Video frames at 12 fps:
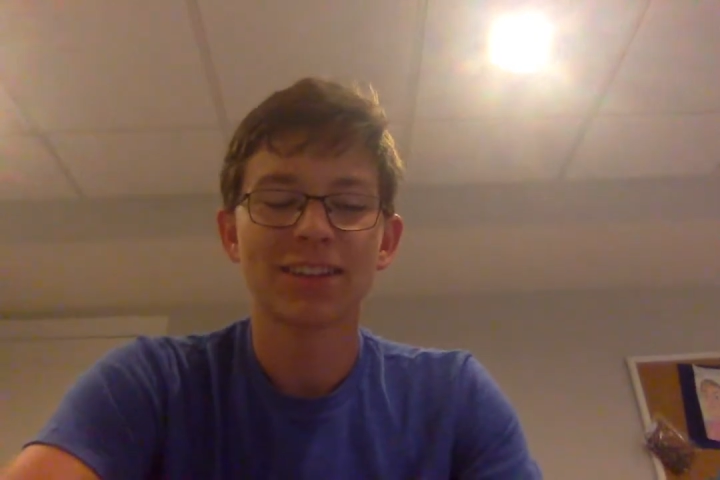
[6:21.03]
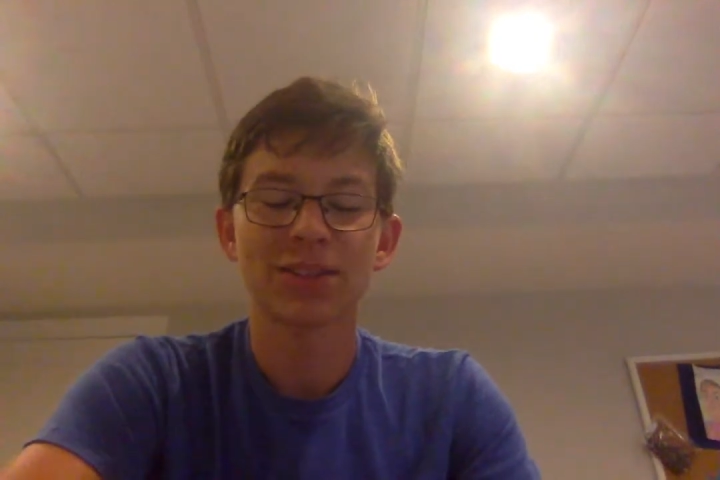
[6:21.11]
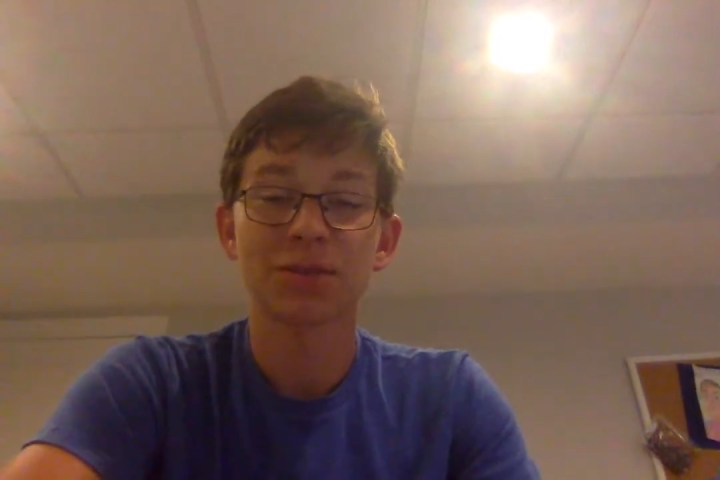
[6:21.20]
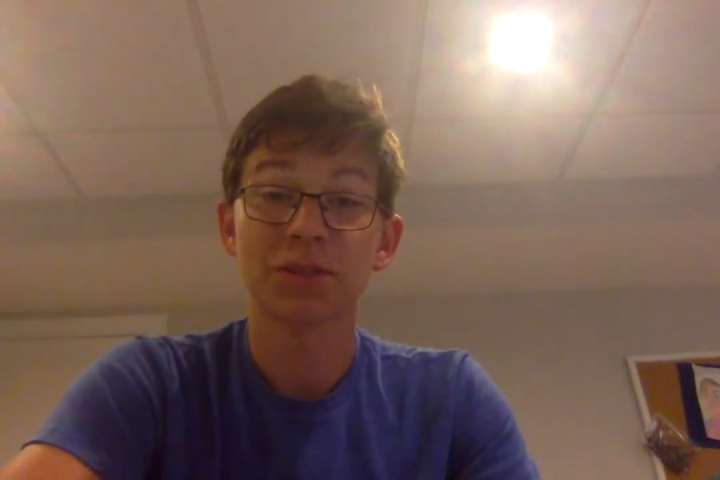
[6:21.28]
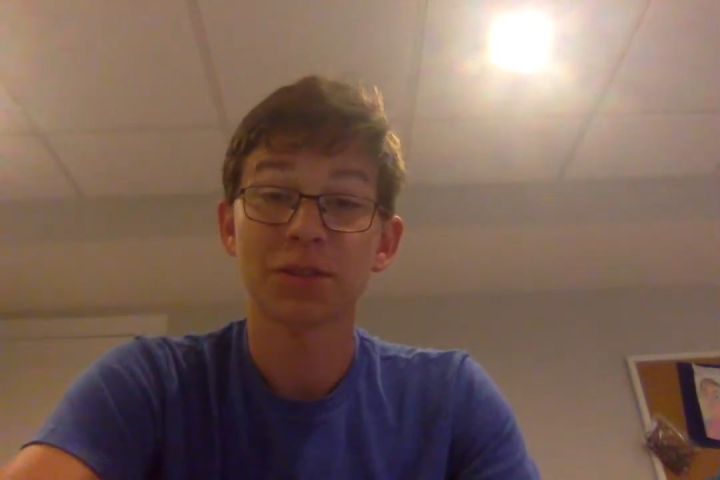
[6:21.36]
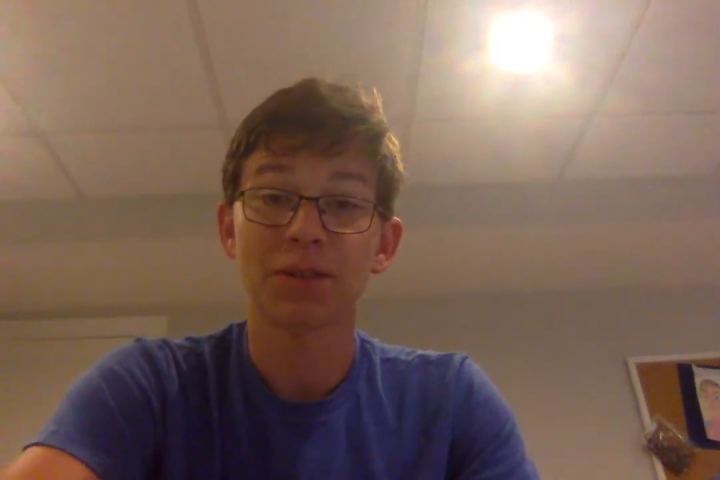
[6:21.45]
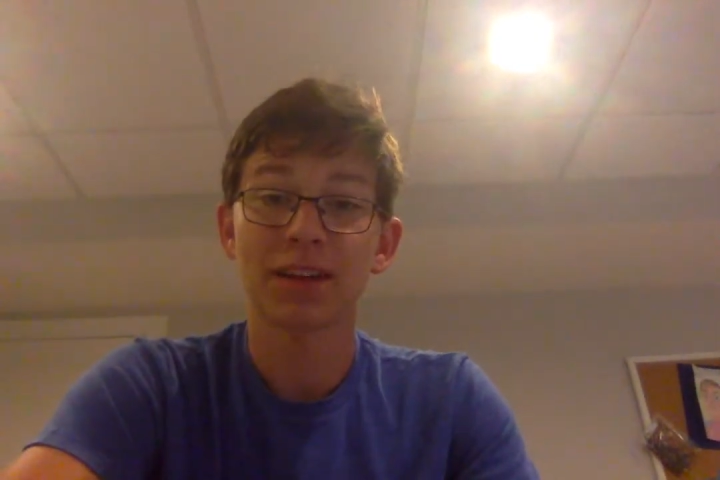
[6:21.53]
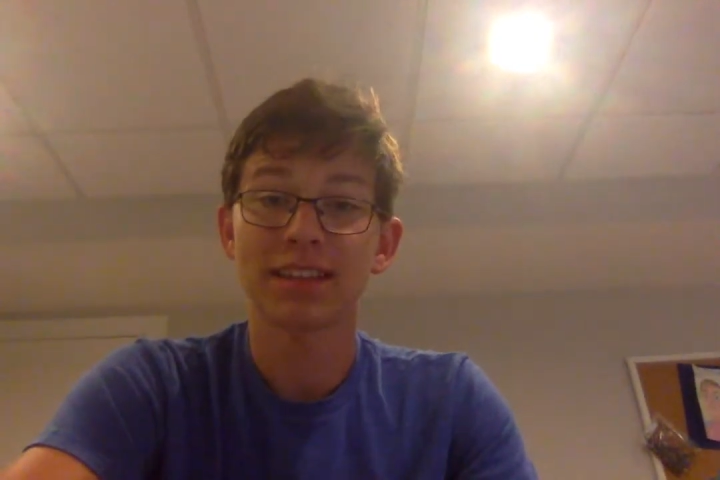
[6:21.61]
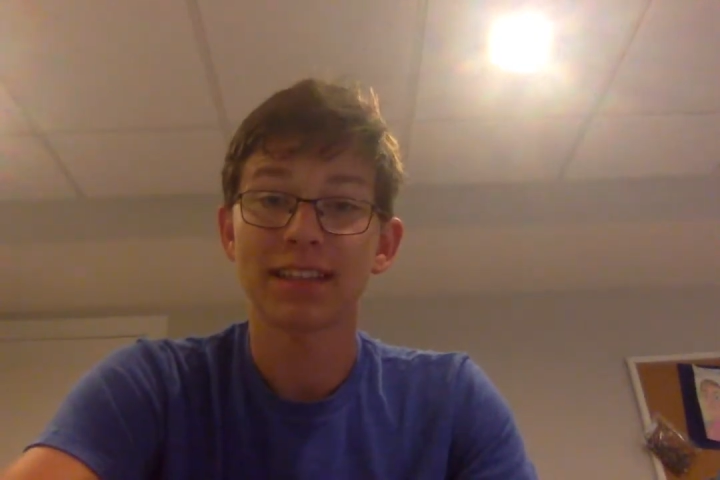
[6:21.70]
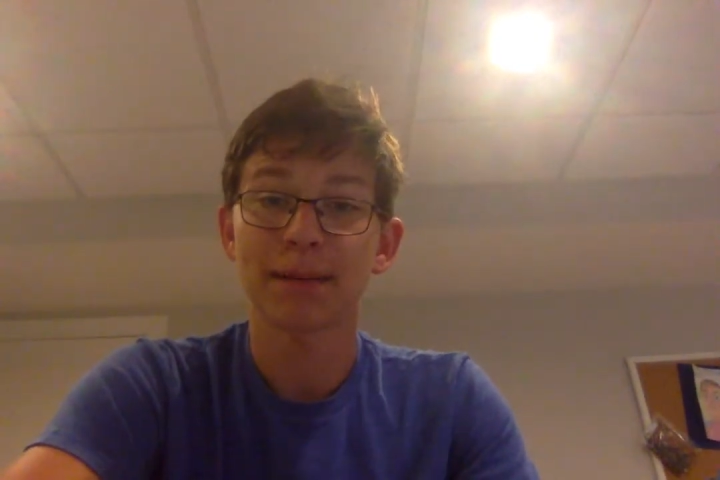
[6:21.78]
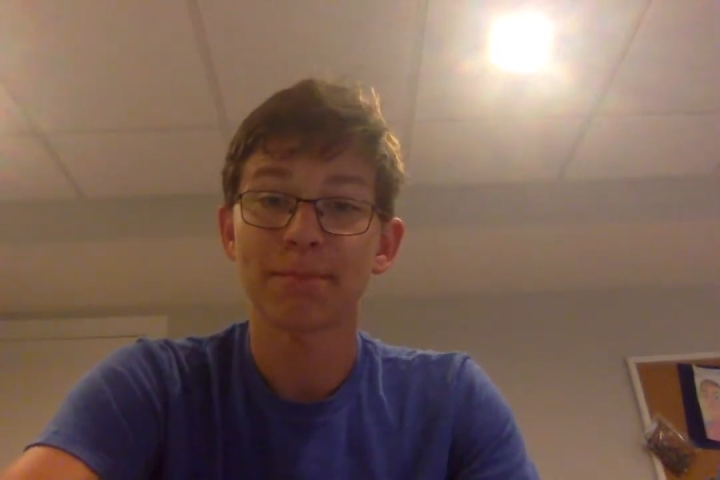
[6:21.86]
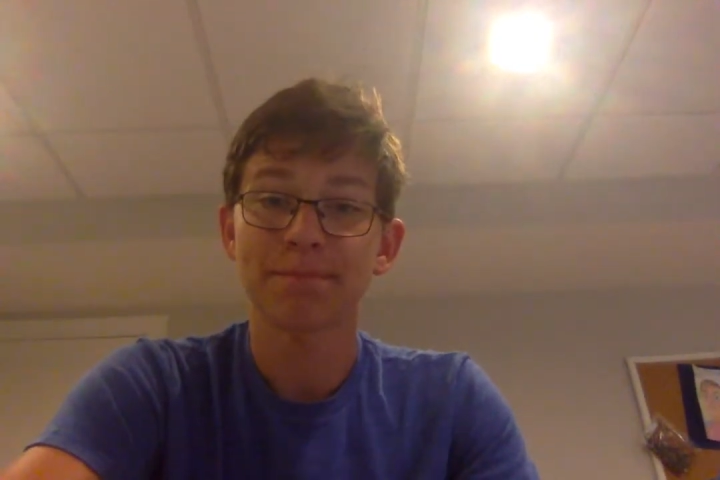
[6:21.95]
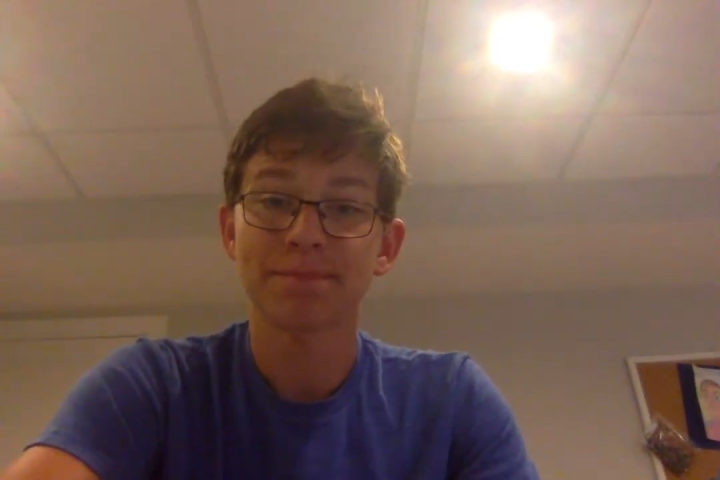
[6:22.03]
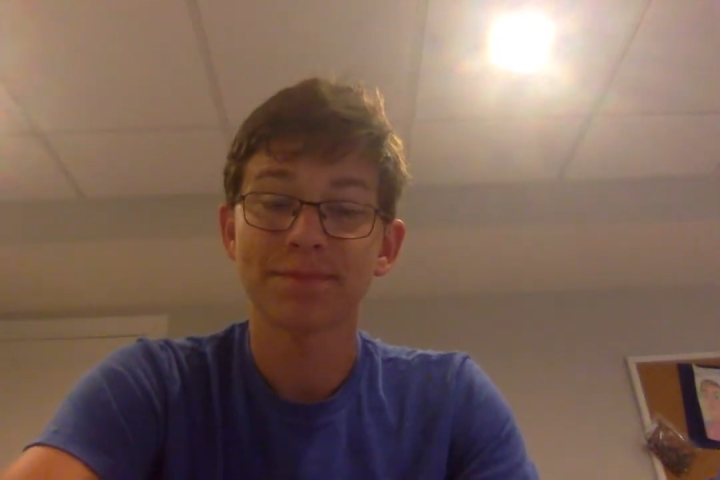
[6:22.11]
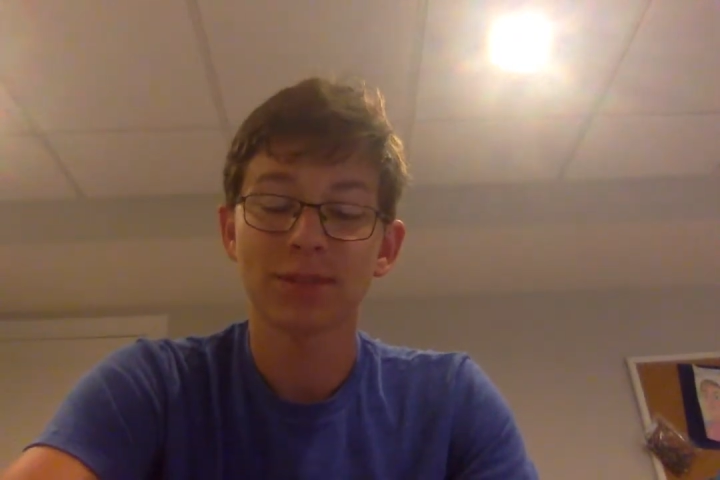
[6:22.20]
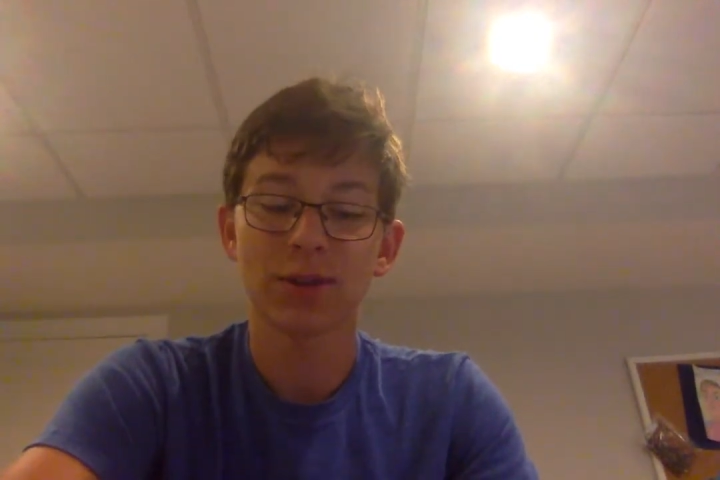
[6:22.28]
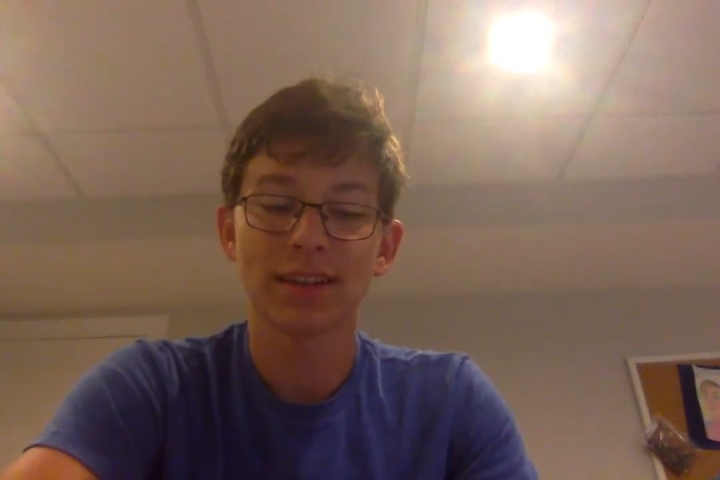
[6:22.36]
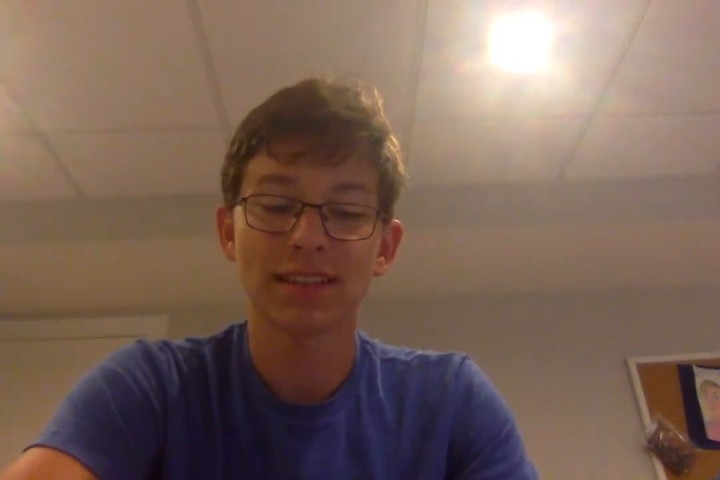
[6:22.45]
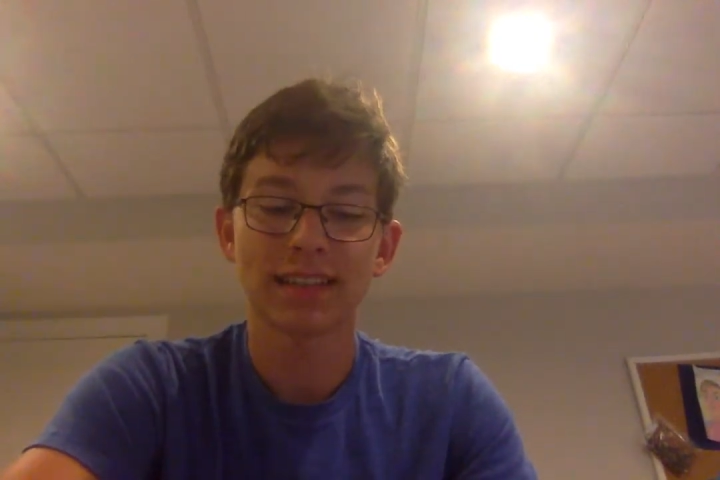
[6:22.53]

It's a great time. Great